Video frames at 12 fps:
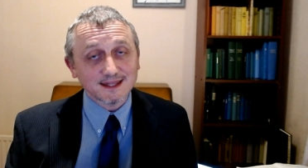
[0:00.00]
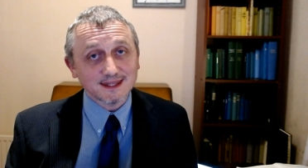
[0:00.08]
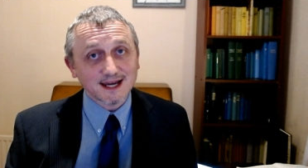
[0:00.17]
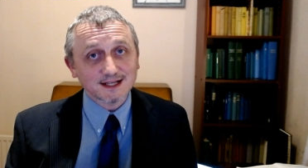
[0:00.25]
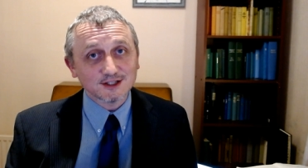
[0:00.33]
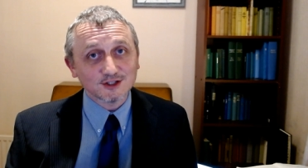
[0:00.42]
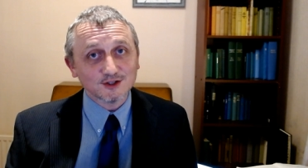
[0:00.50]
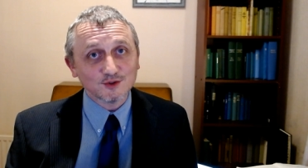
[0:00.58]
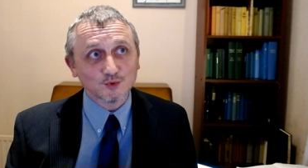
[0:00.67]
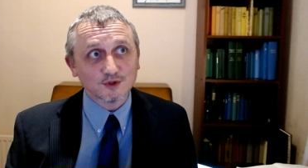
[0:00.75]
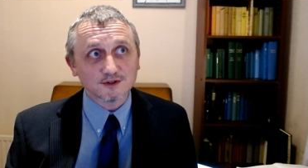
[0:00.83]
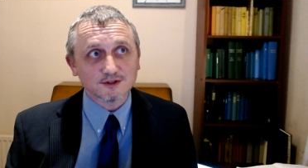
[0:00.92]
the attitude
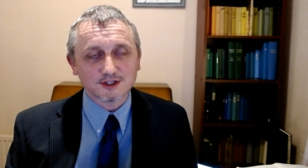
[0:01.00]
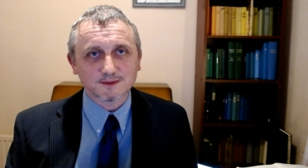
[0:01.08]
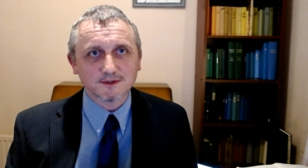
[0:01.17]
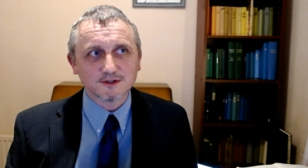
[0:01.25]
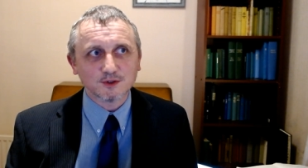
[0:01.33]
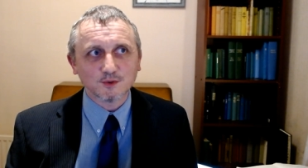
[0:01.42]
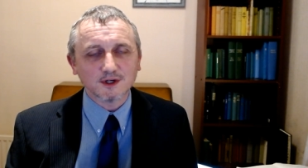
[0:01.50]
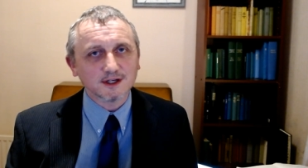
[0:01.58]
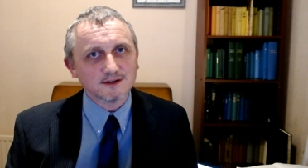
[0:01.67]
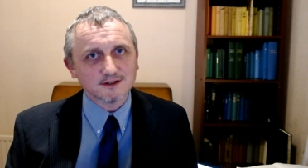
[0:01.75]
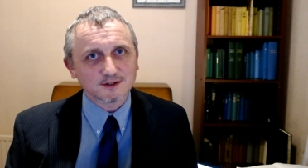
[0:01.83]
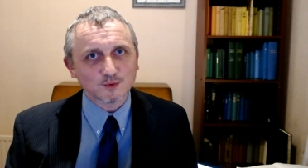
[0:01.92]
was, you're supposed to work,
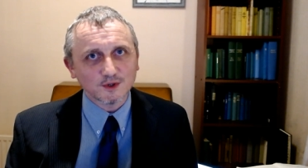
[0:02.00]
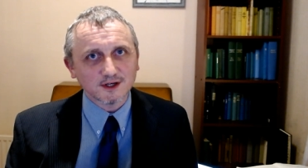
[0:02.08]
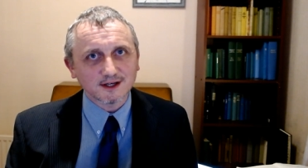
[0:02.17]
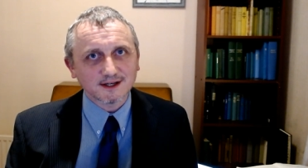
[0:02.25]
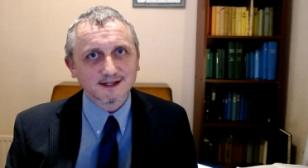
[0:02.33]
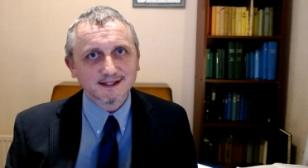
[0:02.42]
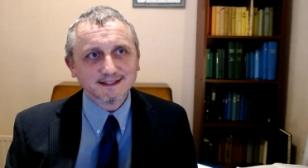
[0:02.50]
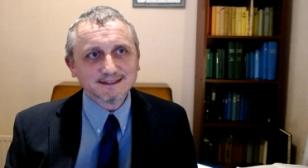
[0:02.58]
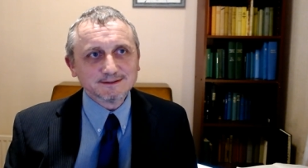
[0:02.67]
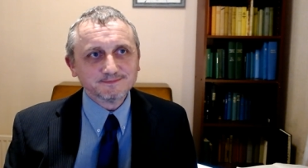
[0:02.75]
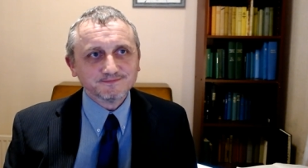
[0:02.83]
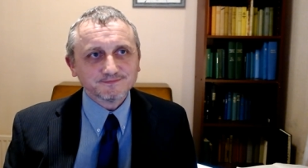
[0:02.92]
you just work.
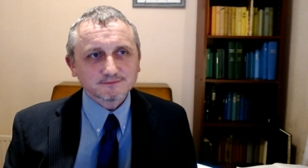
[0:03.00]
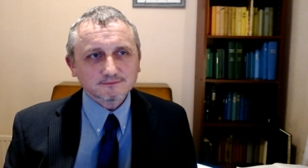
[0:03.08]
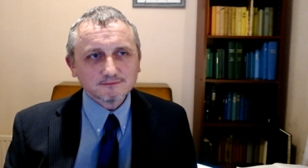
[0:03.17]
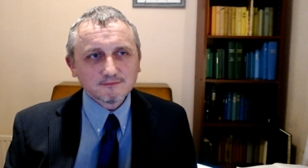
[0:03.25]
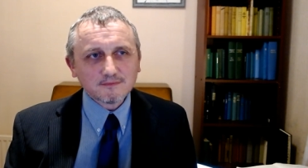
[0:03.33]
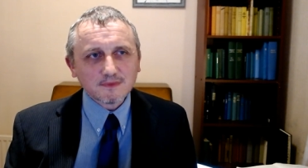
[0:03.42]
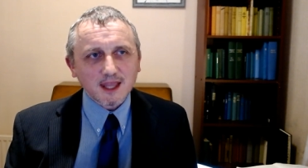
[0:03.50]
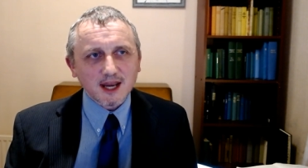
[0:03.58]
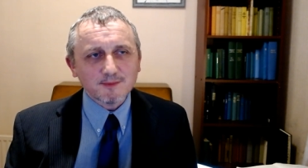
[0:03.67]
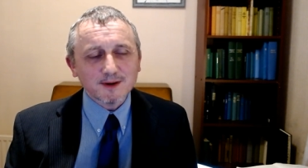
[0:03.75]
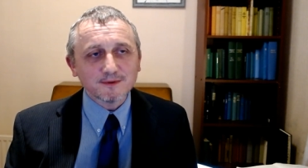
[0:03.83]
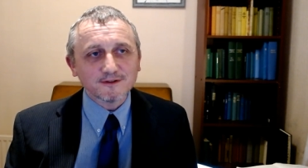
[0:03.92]
And I
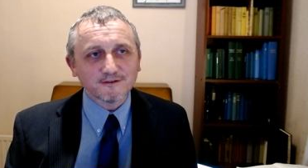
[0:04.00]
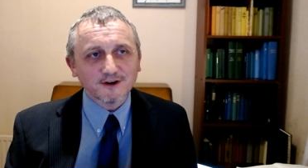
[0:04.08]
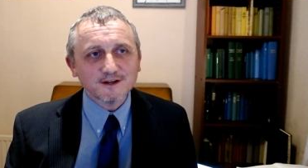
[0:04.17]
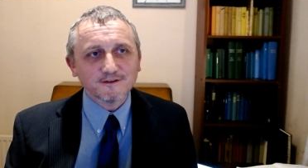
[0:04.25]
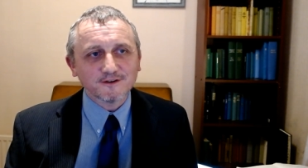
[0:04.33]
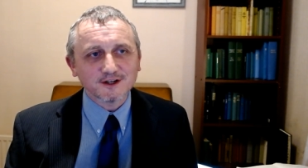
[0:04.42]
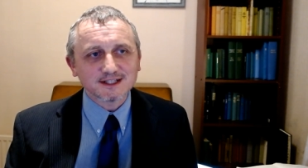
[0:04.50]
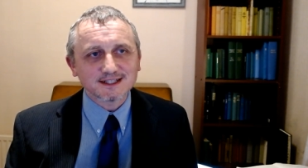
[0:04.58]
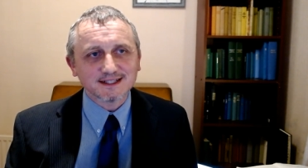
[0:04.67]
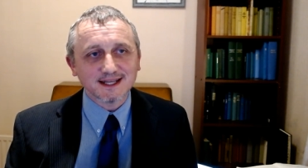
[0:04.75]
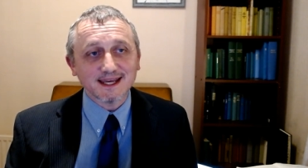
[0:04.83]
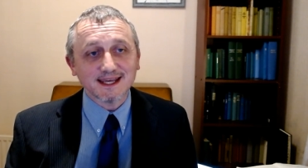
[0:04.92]
remember the very first
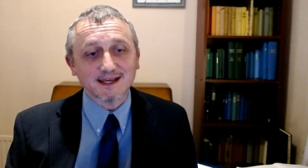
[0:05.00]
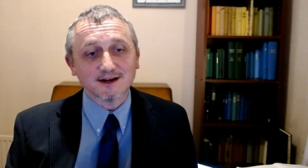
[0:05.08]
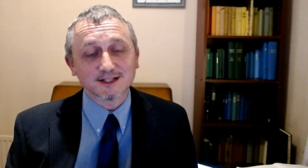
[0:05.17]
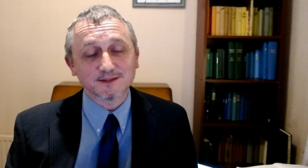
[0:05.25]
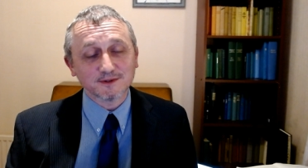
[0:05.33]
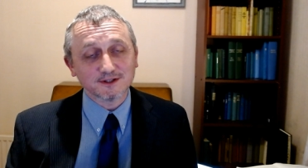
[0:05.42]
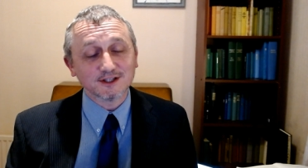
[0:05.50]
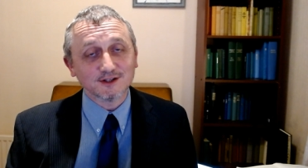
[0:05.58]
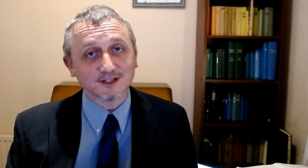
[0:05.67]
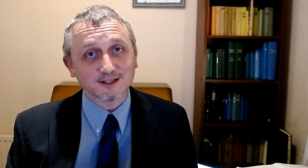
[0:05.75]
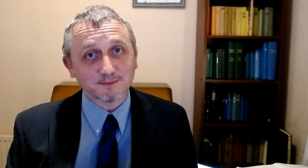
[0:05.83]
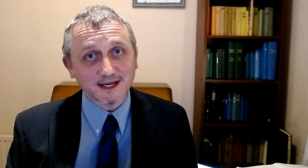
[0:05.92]
day I was supposed to do
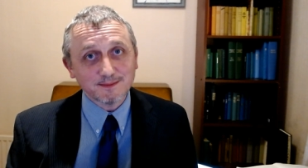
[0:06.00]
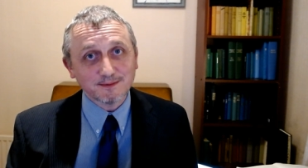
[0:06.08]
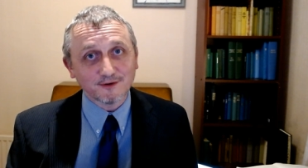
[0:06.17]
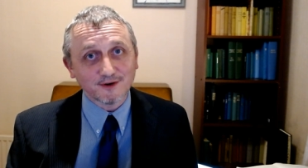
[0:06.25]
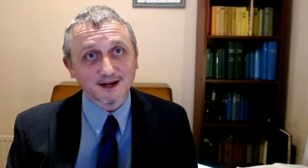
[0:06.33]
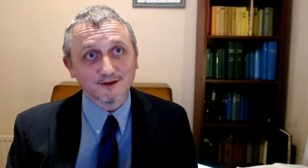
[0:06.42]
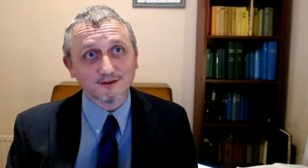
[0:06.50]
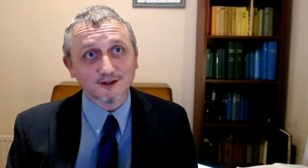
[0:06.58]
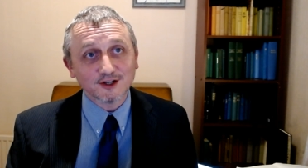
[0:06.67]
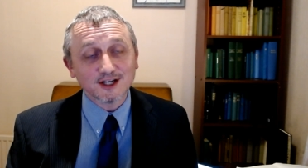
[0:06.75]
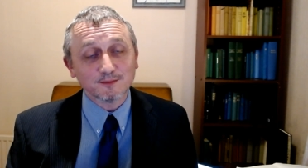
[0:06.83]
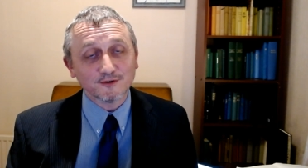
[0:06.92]
this paper round, the
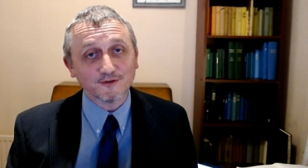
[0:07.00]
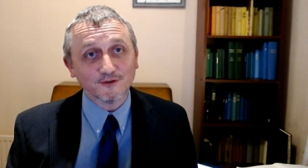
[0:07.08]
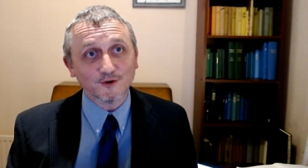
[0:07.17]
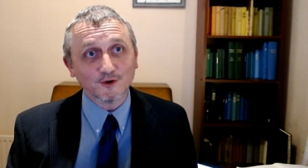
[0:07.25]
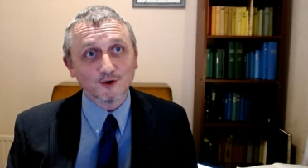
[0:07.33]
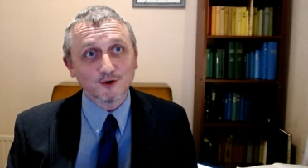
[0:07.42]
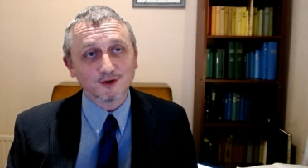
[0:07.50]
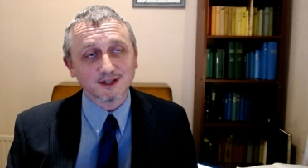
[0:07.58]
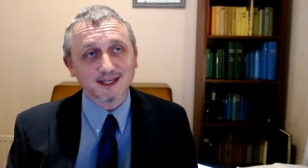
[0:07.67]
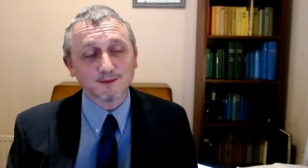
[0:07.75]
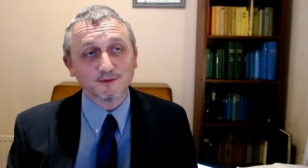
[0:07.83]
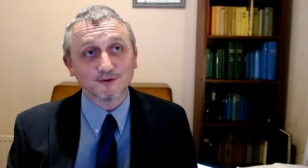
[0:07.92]
night before, the
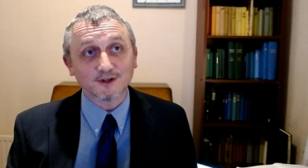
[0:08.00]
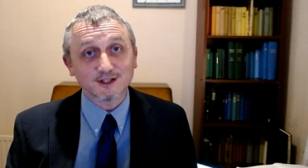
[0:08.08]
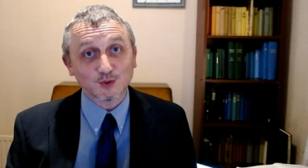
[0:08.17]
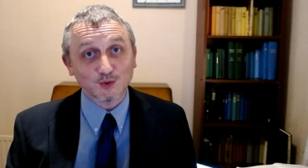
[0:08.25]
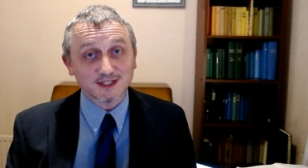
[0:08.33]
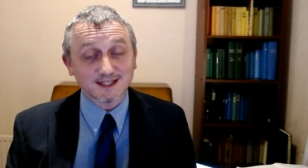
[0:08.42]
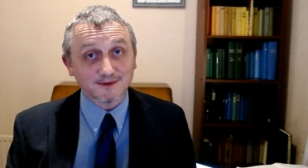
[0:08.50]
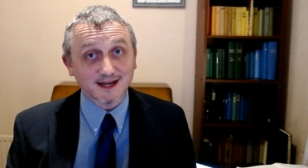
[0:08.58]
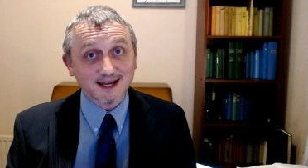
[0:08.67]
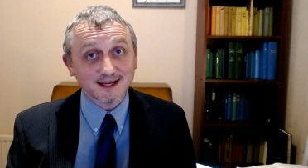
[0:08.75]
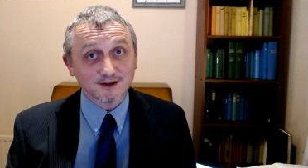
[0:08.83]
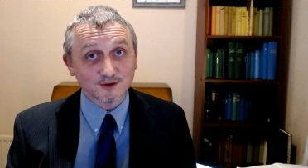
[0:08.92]
day before, I twisted my
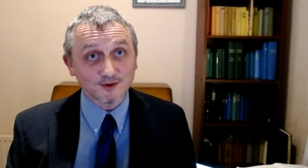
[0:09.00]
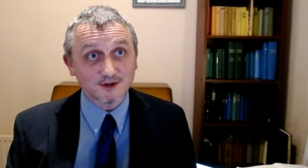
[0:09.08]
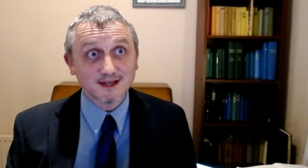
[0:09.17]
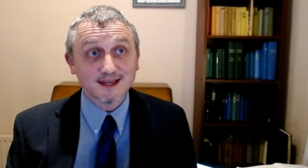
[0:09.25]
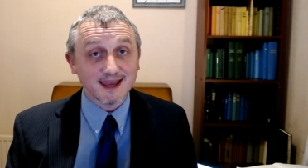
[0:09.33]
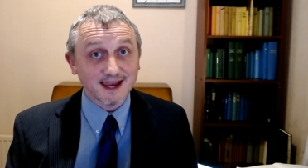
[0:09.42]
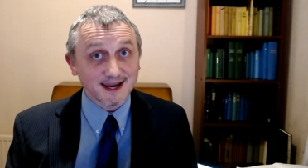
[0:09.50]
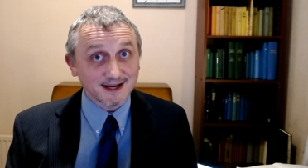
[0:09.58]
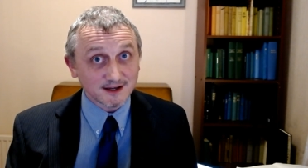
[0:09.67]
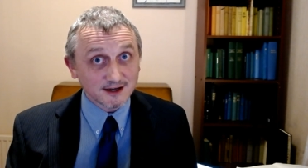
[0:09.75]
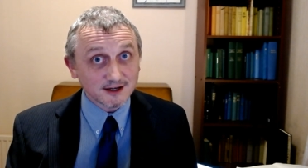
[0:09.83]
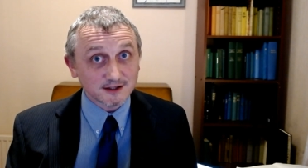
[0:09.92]
ankle and
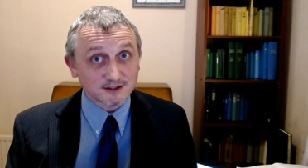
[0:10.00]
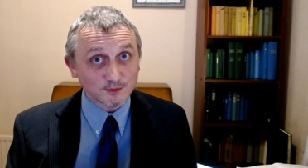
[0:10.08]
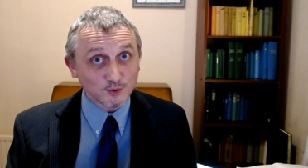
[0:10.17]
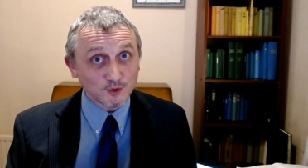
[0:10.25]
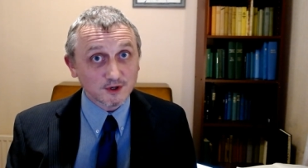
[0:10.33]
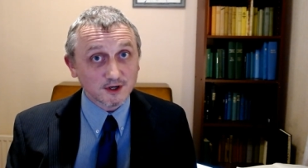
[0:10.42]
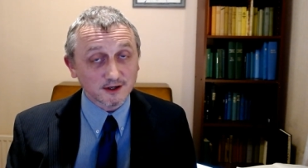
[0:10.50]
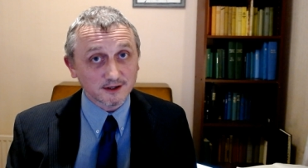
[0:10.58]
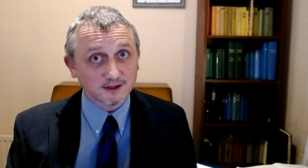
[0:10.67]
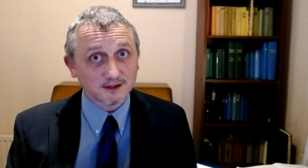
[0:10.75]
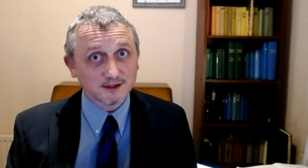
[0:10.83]
it hurt to walk on.